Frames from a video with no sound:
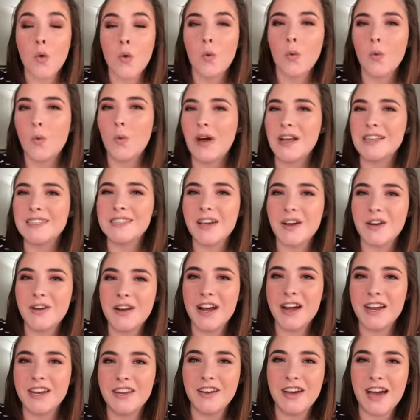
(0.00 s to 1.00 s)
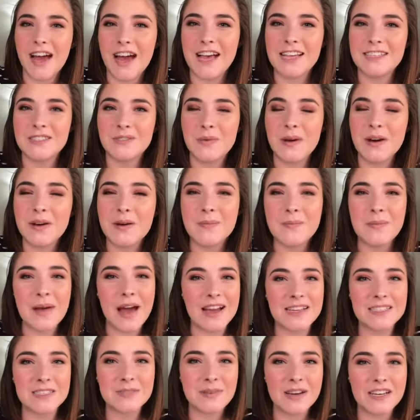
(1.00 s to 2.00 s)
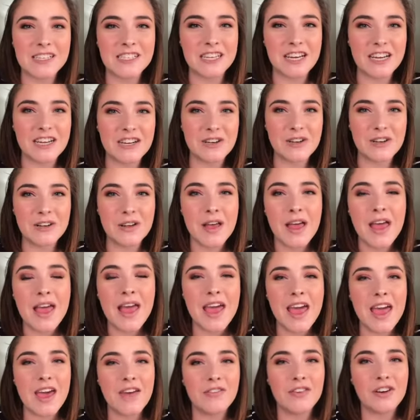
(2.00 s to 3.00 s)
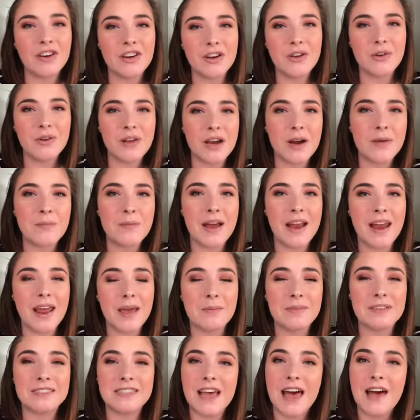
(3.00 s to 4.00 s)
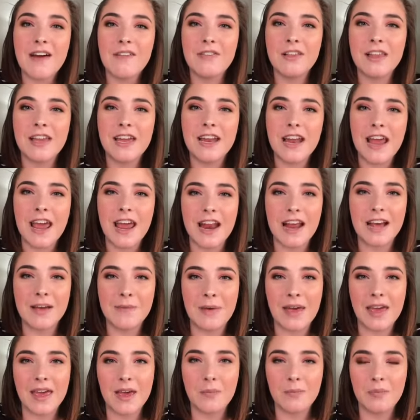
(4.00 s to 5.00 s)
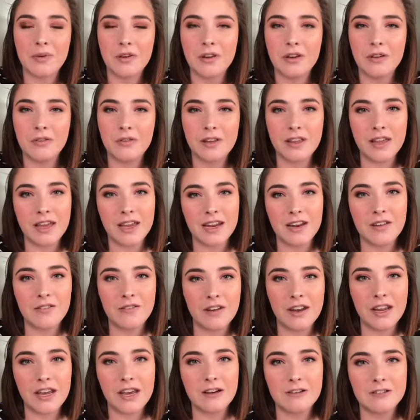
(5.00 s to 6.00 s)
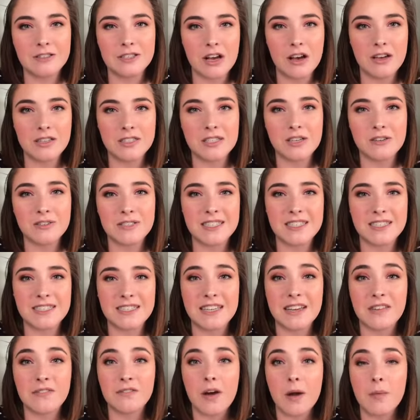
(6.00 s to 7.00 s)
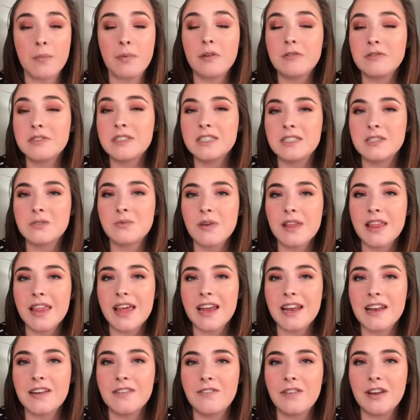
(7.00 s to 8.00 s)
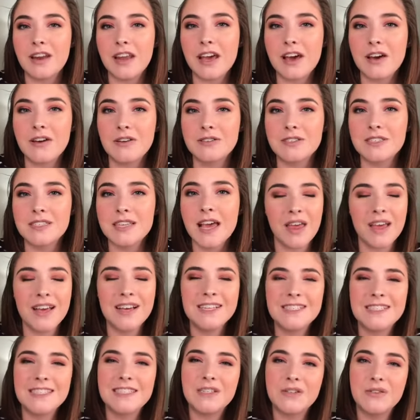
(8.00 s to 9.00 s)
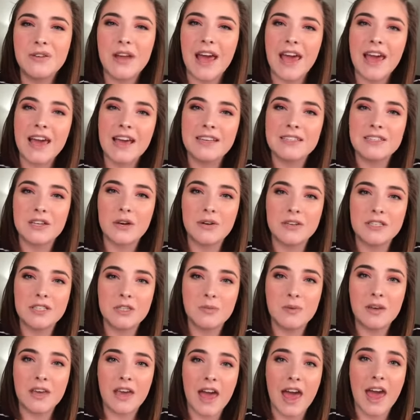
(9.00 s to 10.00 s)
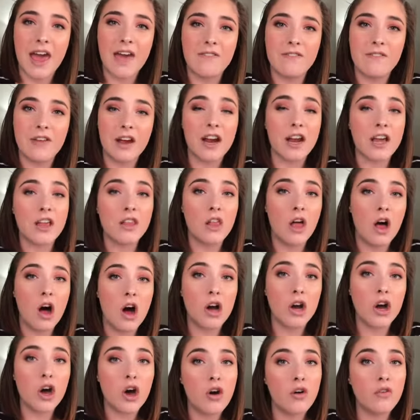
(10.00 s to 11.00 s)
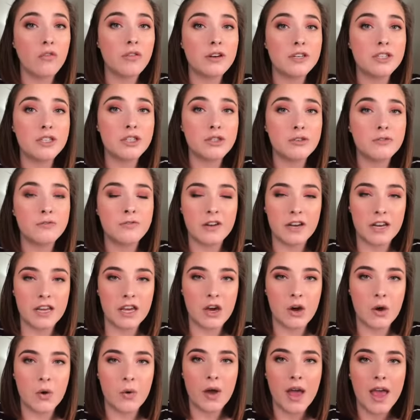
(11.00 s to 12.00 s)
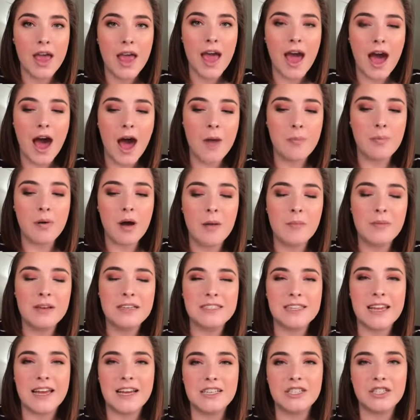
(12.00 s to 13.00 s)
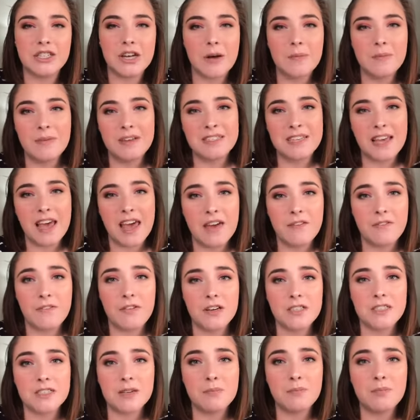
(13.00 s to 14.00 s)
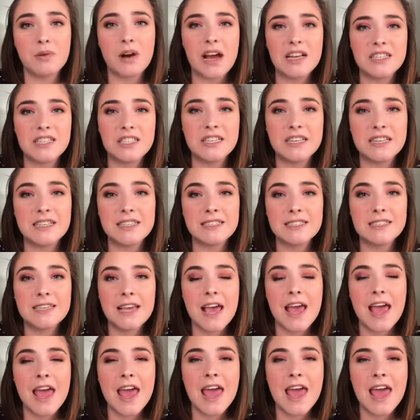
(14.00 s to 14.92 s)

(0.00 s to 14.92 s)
What's going on, you guys? Welcome back to my channel. If you're new here, my name is Evelyn and I make beauty related videos, also cystic fibrosis related videos. Today is going to be a very long overdue video. I promised a Shop Miss A first impressions,